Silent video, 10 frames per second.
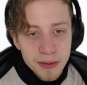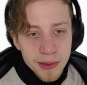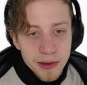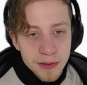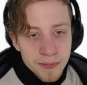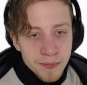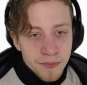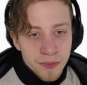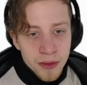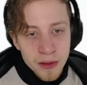bit.
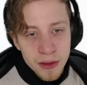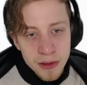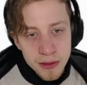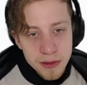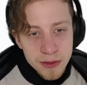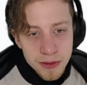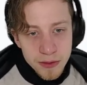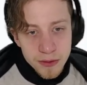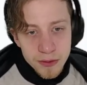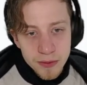
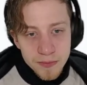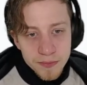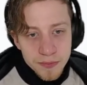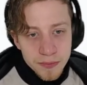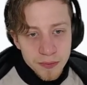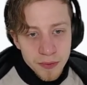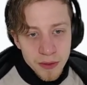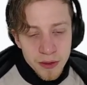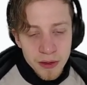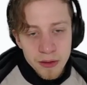So,
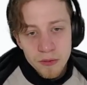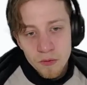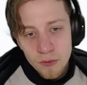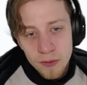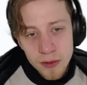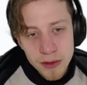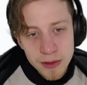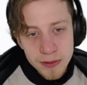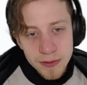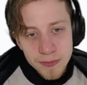what
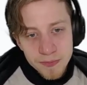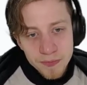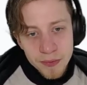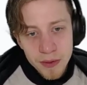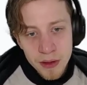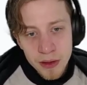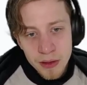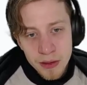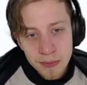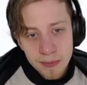
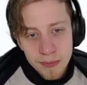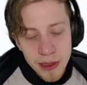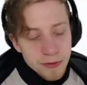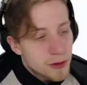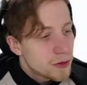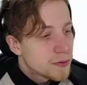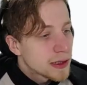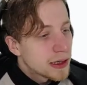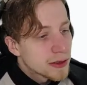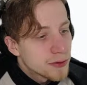do you
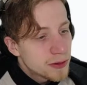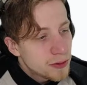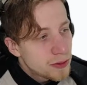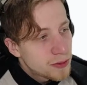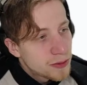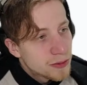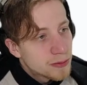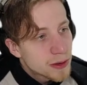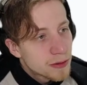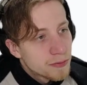think, guys? What do you
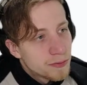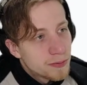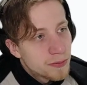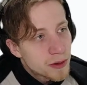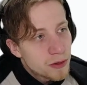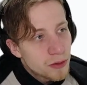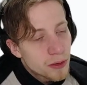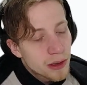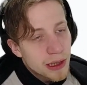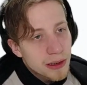
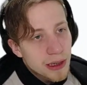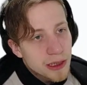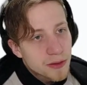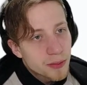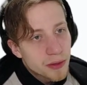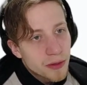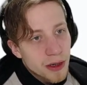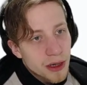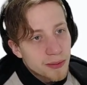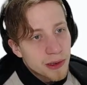like
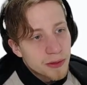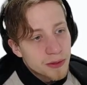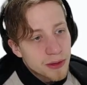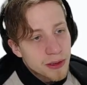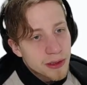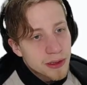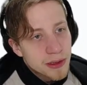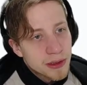exploring about a